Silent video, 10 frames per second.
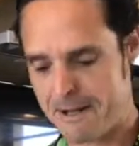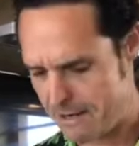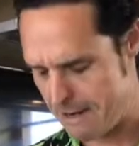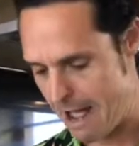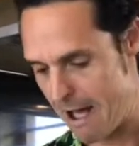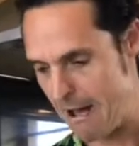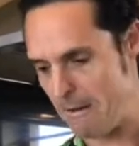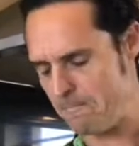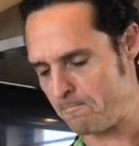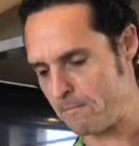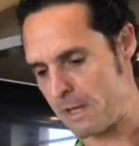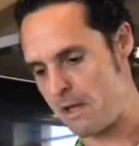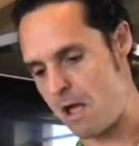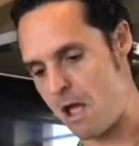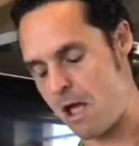Now
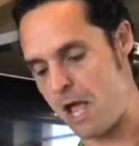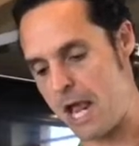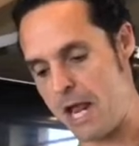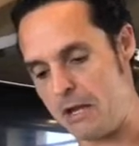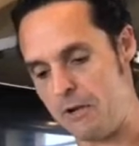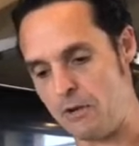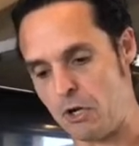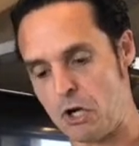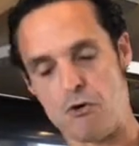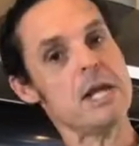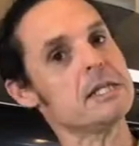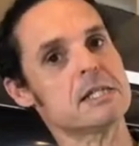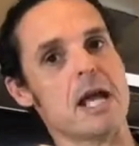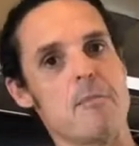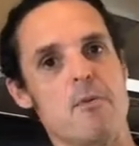in Greece
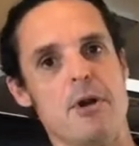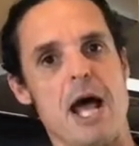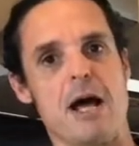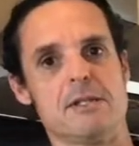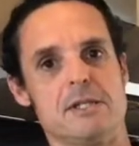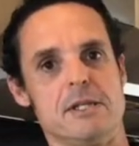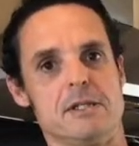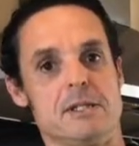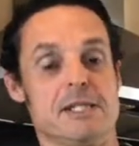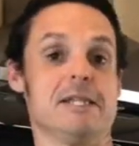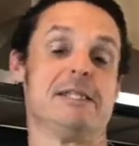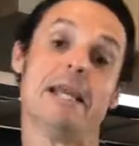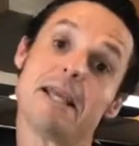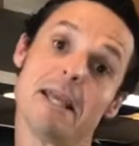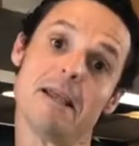they pronounce it
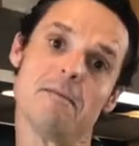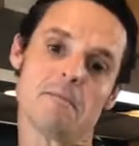Tzatziki,